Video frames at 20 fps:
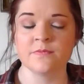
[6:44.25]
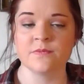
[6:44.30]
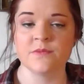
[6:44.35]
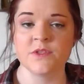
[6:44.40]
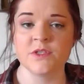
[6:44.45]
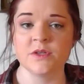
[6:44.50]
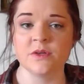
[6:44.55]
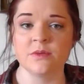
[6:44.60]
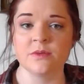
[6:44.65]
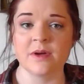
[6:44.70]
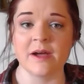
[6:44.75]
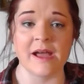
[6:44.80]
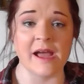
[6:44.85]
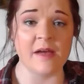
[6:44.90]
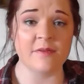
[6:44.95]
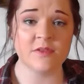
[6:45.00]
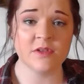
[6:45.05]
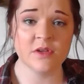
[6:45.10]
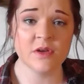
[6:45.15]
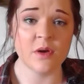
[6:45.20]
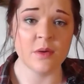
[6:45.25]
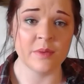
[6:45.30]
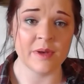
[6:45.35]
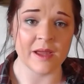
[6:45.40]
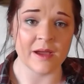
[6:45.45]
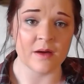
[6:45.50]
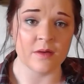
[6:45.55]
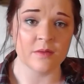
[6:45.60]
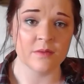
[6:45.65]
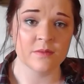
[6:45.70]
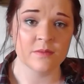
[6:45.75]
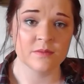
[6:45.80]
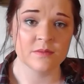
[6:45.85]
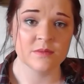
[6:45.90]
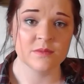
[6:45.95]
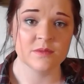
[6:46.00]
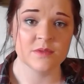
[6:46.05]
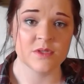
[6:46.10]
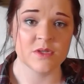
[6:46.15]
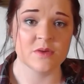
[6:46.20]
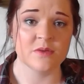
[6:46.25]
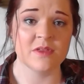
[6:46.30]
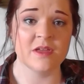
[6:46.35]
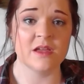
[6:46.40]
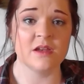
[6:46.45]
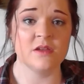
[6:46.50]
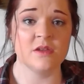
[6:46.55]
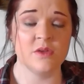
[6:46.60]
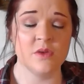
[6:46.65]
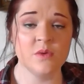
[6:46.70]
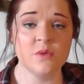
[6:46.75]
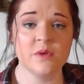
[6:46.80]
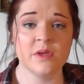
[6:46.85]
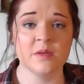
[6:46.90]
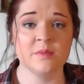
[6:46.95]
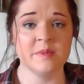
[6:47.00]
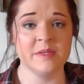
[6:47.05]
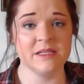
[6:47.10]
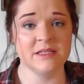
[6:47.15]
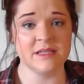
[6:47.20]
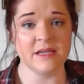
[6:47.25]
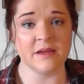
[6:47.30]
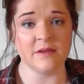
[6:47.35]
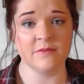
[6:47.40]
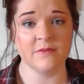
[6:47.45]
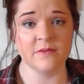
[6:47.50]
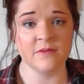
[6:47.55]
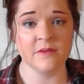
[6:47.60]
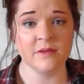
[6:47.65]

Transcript: So I have to go now, so that you can be safe.